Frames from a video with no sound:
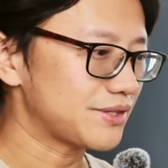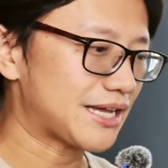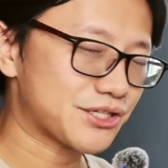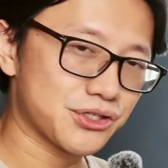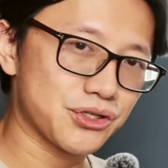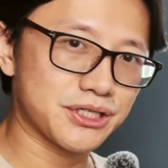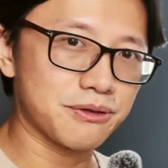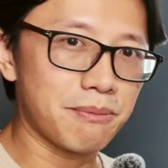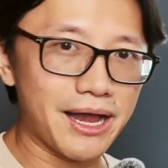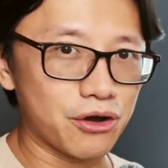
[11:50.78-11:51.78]
that's
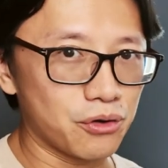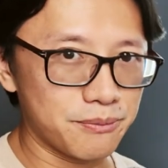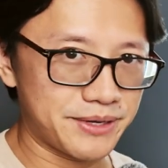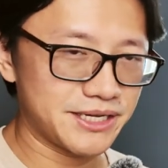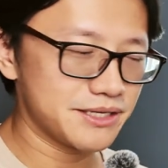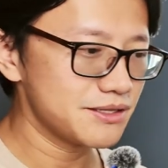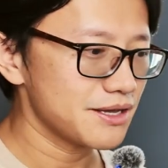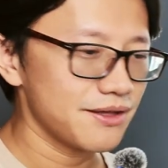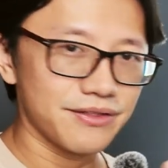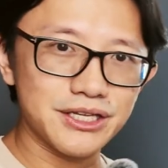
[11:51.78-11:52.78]
just my own
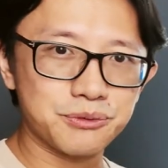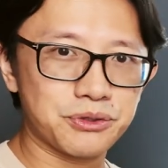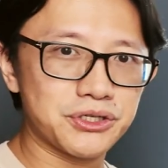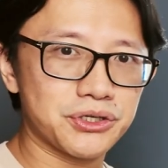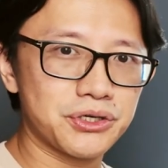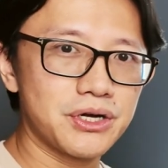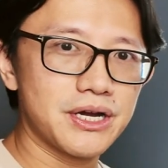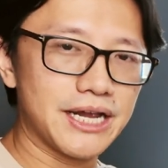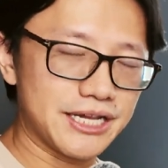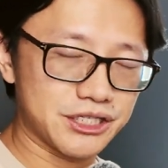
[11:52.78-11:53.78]
opinion. This printer
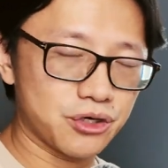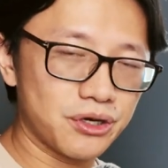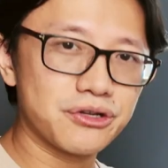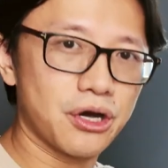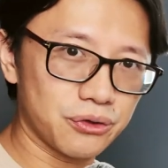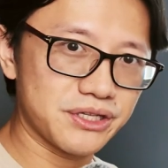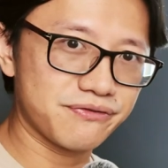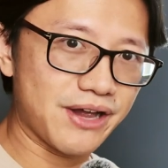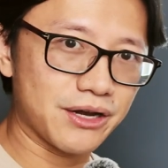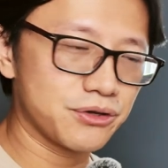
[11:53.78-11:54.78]
is going to hold its
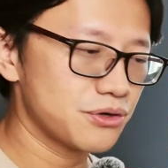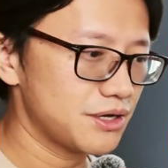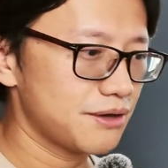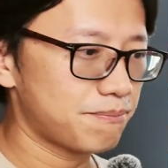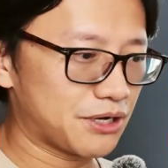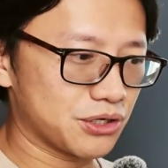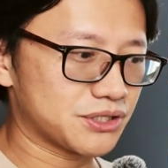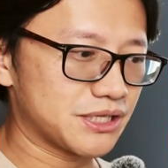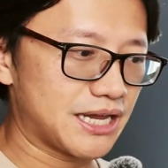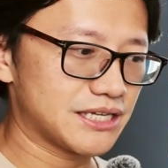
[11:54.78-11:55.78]
value
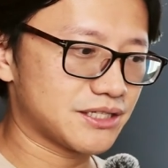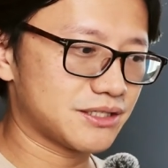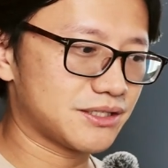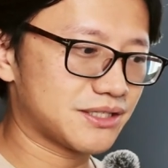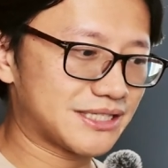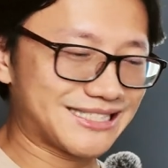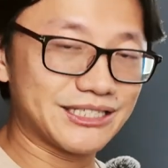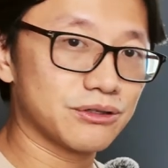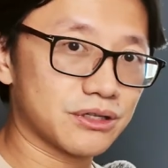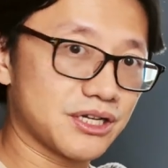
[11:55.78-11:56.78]
because it's
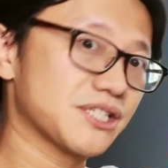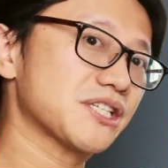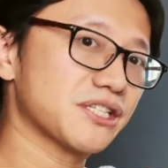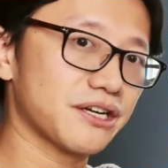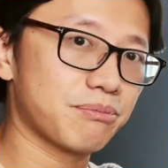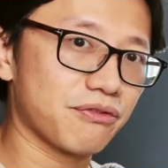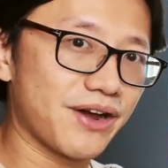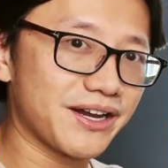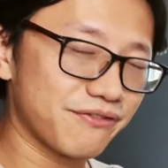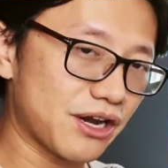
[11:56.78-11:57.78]
still consistently
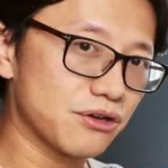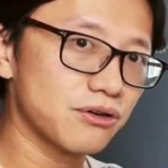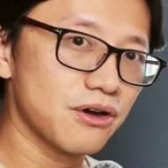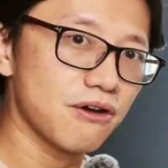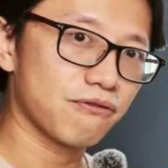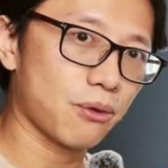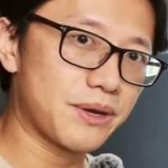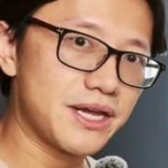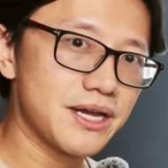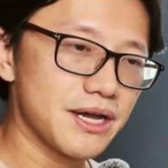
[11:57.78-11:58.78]
providing value for
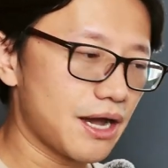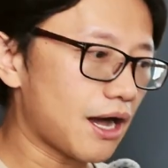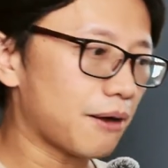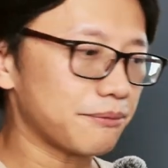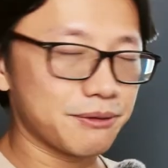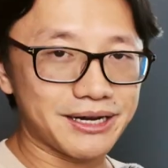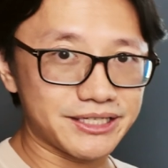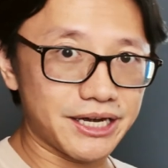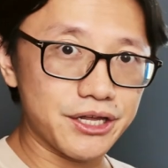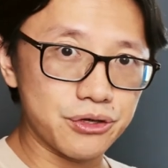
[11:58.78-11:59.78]
me in my
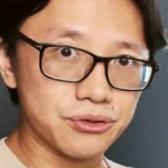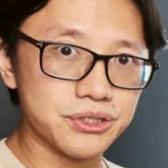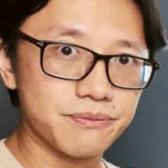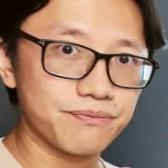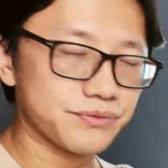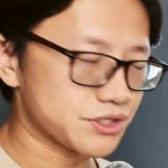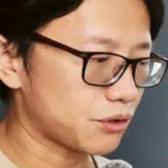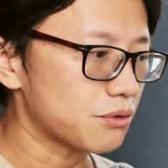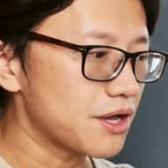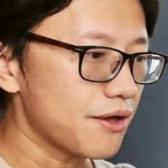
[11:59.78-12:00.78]
daily use.
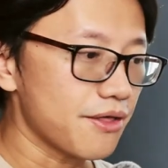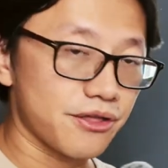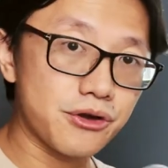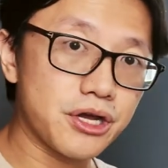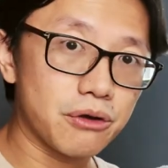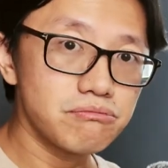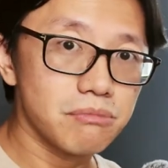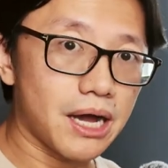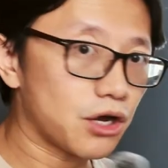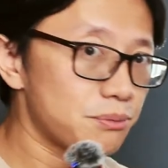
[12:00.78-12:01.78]
So there you go.
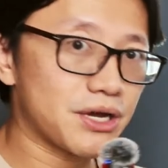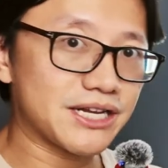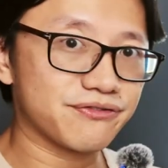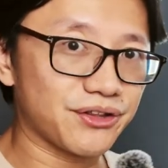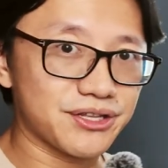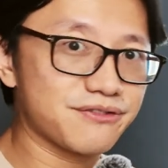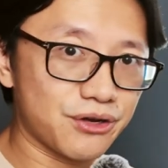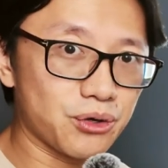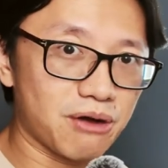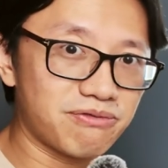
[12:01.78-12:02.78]
I hope you guys found this
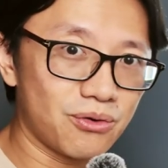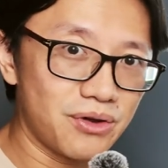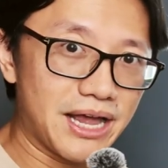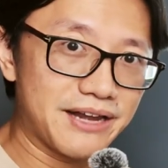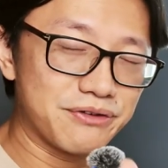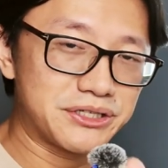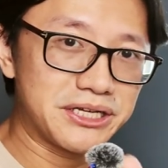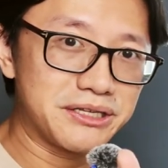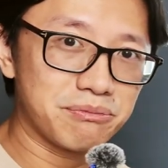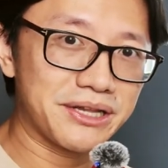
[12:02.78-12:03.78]
video helpful. And if you
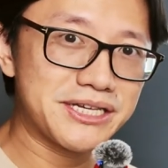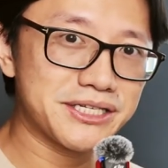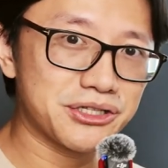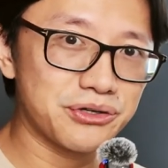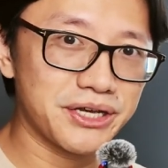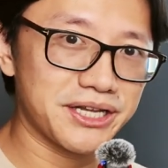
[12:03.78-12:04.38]
did, please do